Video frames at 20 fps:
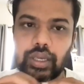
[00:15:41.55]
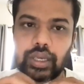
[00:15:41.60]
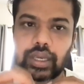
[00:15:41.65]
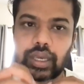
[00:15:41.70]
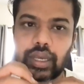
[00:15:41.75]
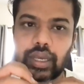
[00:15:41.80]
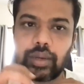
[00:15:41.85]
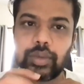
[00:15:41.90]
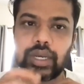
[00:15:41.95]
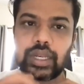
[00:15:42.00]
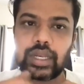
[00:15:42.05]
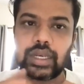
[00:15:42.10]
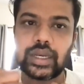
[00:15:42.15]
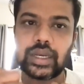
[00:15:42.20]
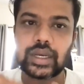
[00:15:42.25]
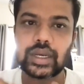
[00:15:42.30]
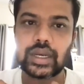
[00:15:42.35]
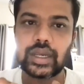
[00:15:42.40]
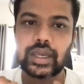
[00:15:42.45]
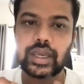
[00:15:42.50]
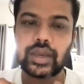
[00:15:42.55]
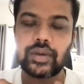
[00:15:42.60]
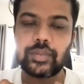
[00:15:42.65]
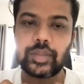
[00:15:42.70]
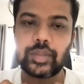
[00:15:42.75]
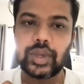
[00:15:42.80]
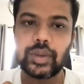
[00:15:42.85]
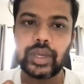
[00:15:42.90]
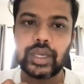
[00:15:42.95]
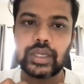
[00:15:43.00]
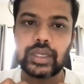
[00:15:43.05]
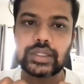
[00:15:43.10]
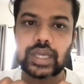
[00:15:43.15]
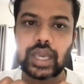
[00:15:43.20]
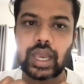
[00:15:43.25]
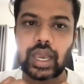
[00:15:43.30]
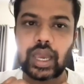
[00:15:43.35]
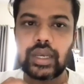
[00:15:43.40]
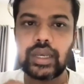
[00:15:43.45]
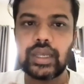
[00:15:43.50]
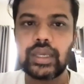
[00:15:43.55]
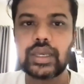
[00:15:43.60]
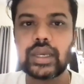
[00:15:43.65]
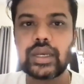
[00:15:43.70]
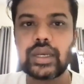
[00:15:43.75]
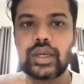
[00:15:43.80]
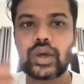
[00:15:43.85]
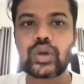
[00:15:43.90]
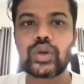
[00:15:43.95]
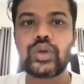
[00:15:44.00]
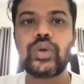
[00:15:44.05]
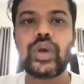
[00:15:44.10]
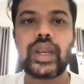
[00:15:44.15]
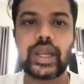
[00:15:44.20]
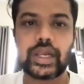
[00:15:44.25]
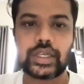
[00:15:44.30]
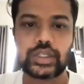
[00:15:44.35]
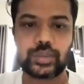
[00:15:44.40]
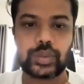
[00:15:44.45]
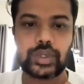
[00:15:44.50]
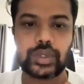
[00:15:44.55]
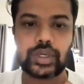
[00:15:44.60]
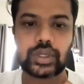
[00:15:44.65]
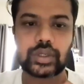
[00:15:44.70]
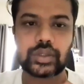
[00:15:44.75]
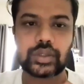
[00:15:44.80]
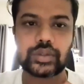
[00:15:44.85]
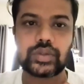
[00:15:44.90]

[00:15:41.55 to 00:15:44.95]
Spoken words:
he can immediately click an image and he can talk to an expert.